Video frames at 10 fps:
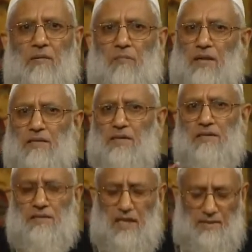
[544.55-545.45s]
but
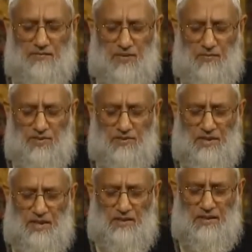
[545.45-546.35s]
just as a famous
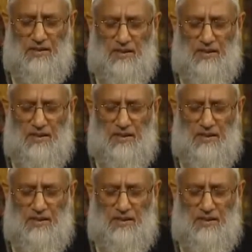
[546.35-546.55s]
saying.